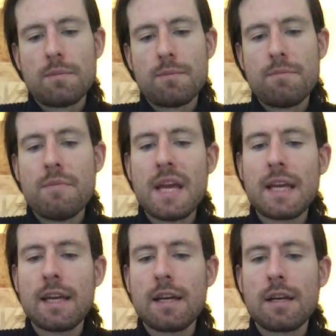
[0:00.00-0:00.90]

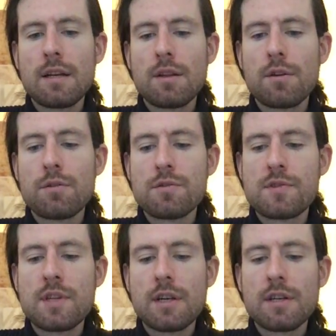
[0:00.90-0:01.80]
making
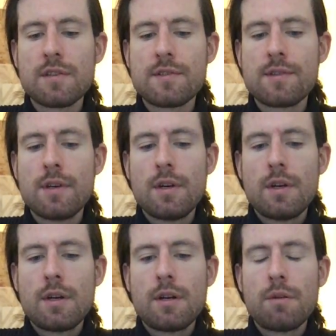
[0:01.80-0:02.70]
those things,
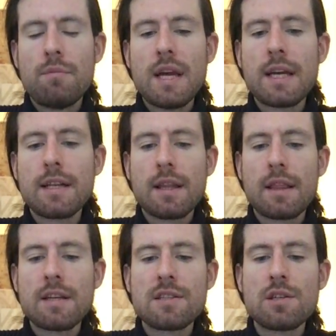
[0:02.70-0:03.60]
making the
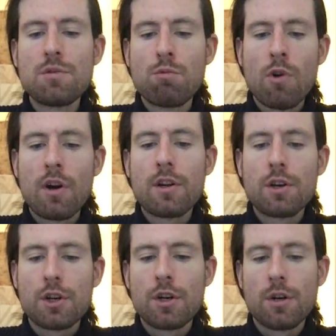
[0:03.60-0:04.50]
things that you want
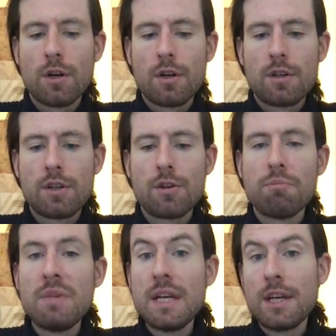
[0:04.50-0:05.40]
occur.
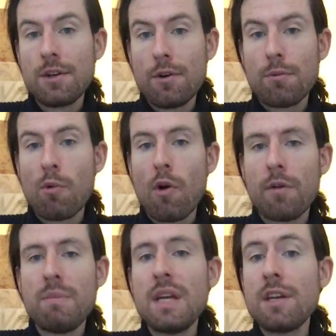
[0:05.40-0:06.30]
Meeting
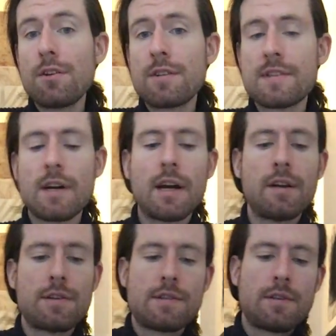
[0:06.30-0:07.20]
your
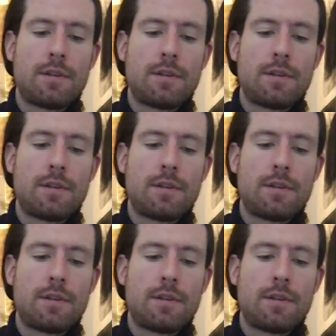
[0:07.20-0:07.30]
desires.